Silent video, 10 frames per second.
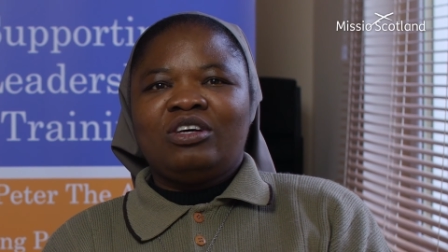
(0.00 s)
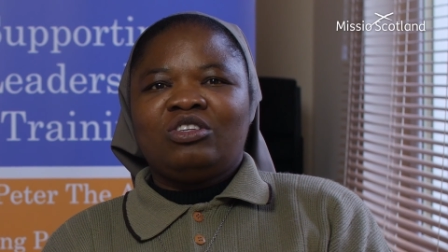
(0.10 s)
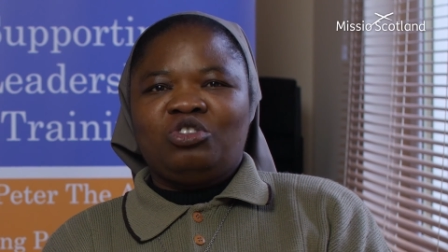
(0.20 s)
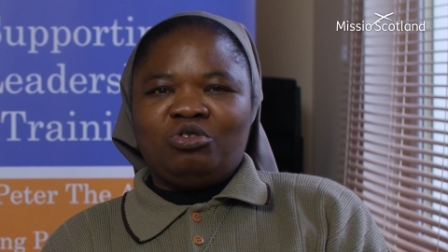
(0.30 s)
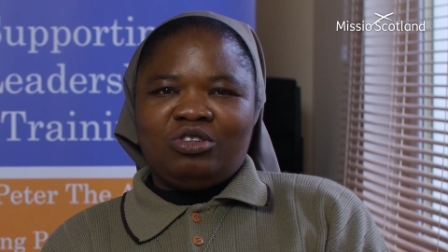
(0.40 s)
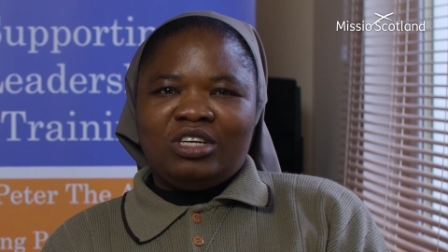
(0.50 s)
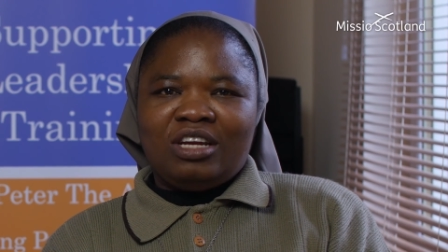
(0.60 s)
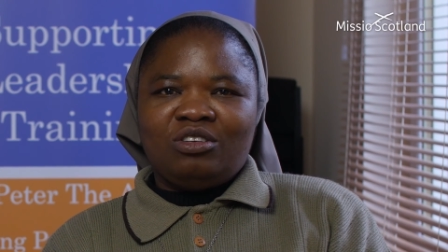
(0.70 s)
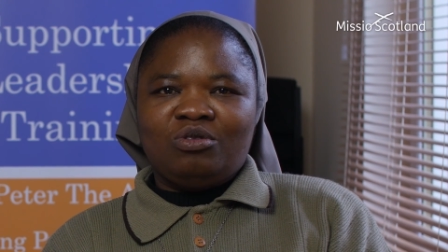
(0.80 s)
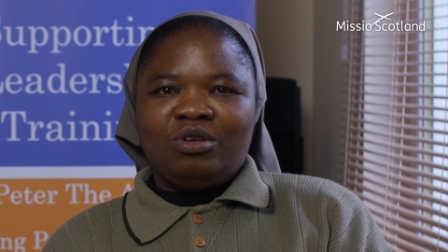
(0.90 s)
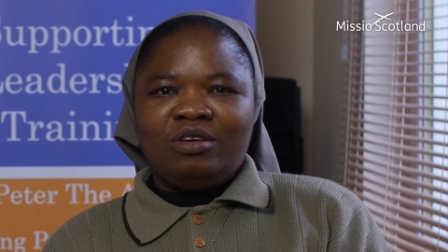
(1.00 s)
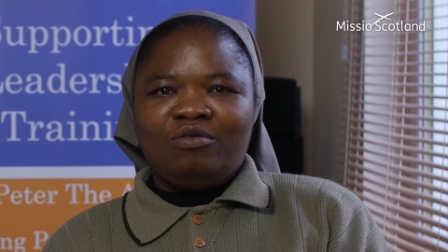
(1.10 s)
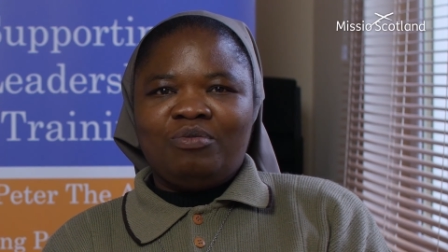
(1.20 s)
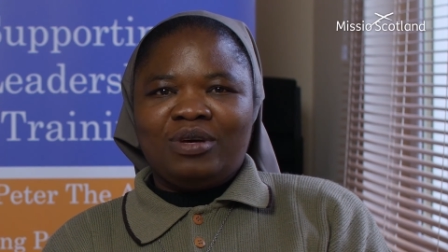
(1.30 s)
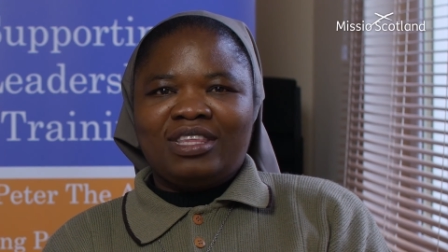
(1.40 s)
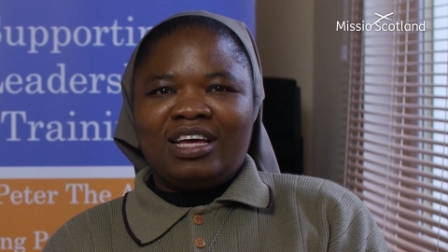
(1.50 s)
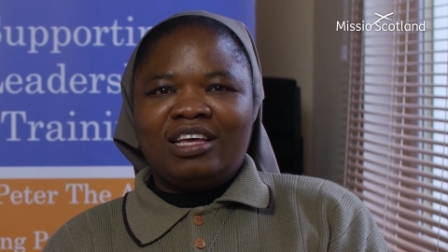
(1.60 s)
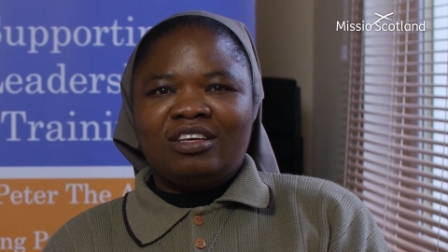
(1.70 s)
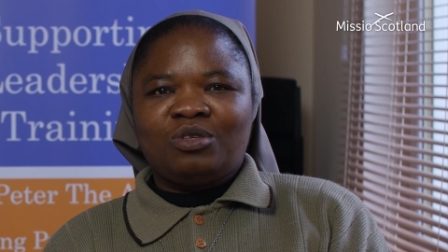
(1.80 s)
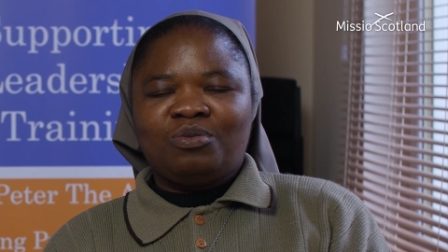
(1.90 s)
children to live better,
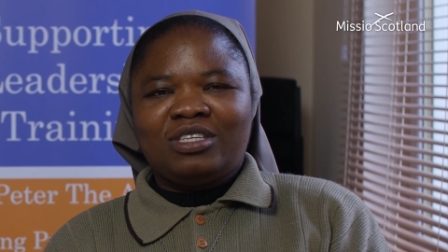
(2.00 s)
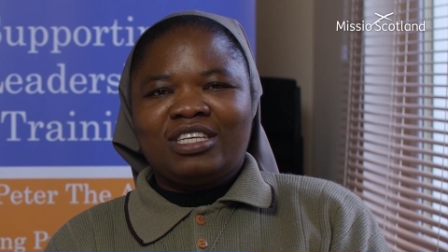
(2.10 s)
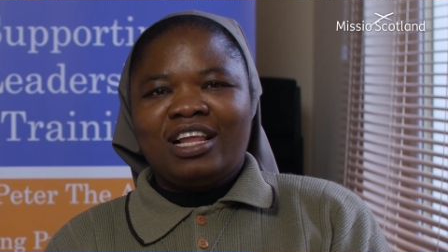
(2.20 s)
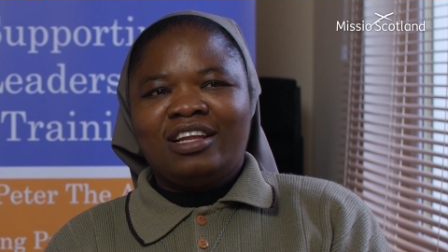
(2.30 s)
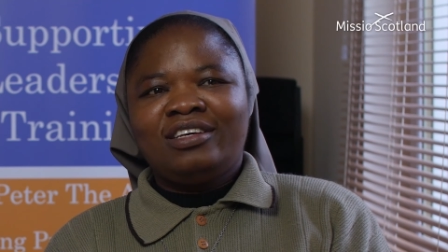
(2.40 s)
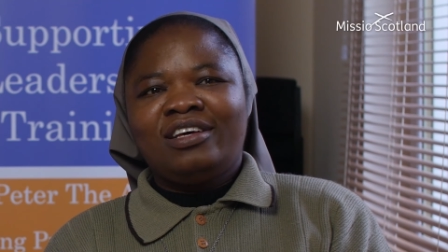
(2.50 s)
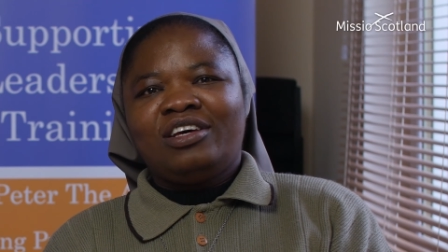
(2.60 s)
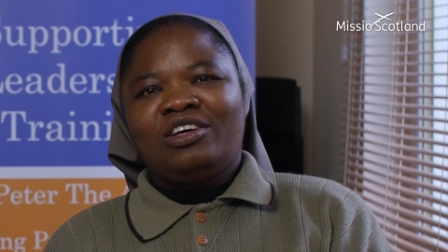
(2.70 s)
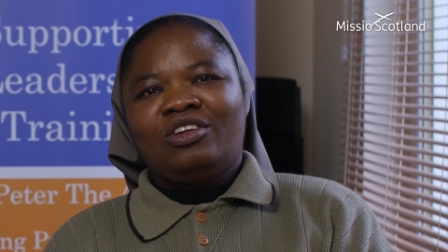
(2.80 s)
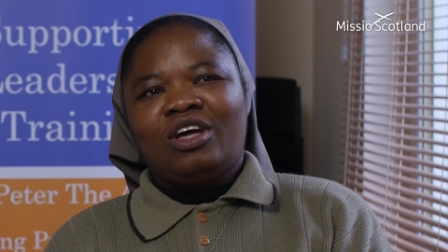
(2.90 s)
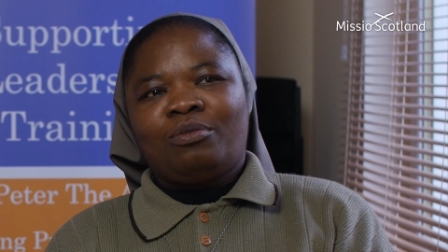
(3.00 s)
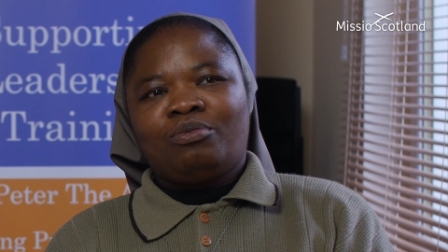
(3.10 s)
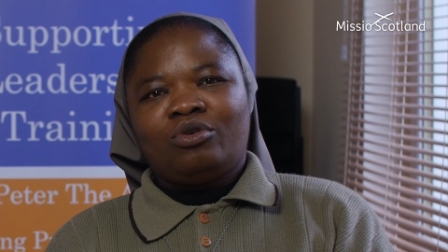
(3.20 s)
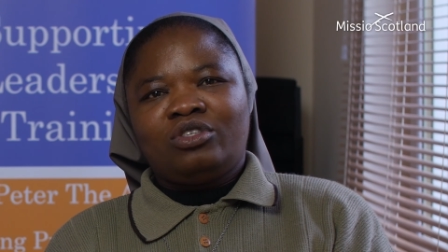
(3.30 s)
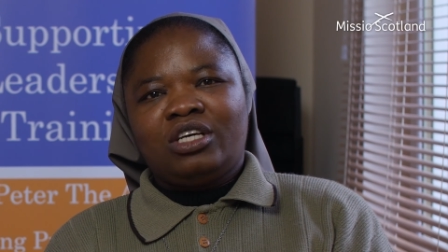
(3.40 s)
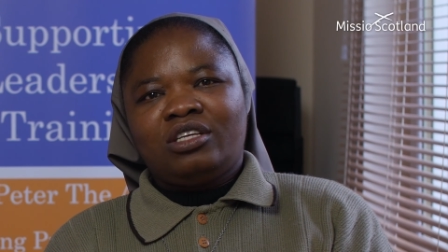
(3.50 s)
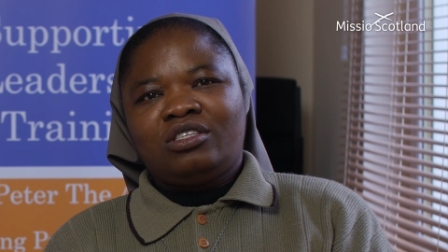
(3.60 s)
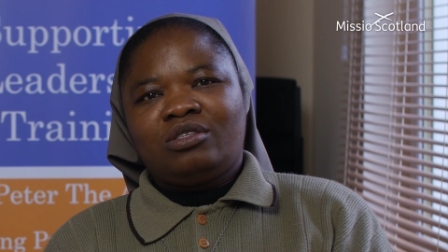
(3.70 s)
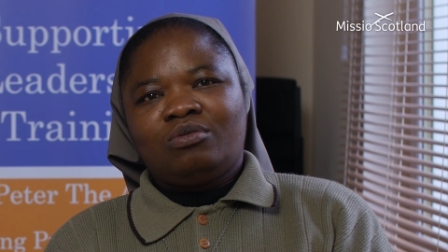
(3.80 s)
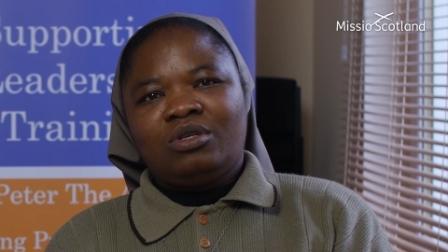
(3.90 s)
especially in our
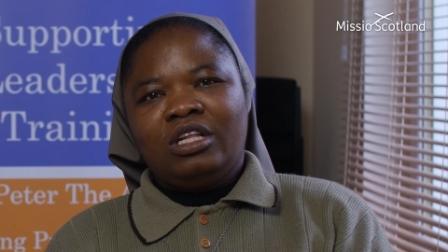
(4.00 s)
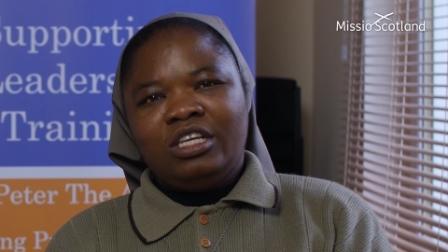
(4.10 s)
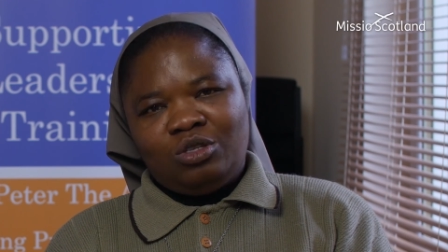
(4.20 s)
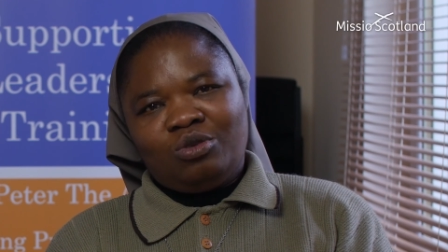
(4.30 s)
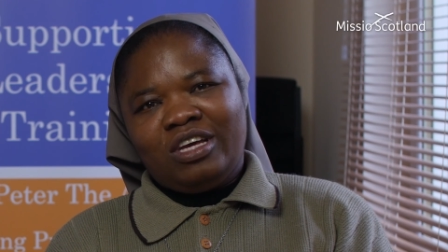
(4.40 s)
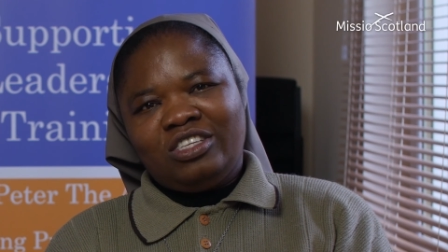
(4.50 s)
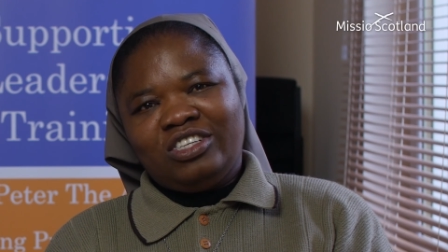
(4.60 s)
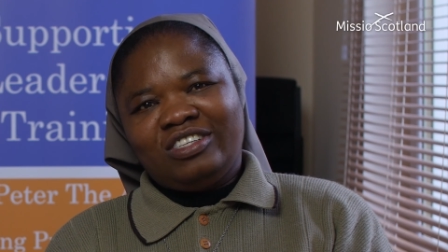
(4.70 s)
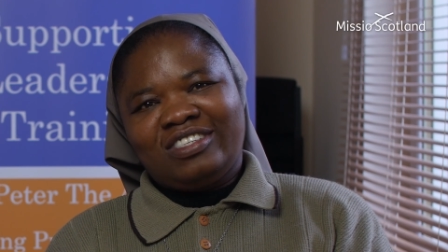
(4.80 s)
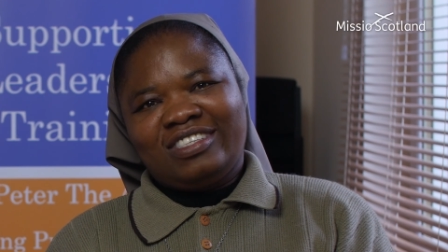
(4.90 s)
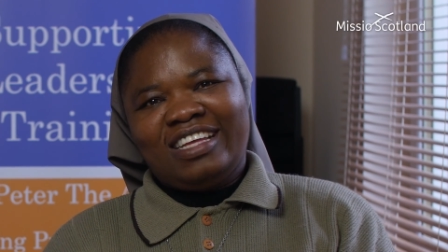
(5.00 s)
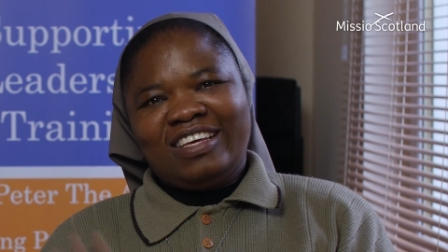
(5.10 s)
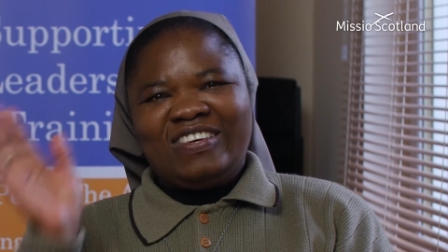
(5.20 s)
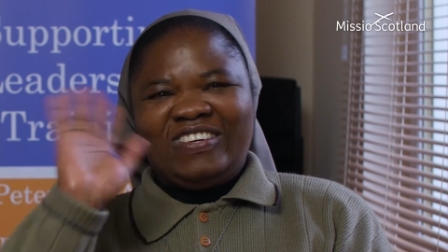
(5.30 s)
projects with Little Angels. Thank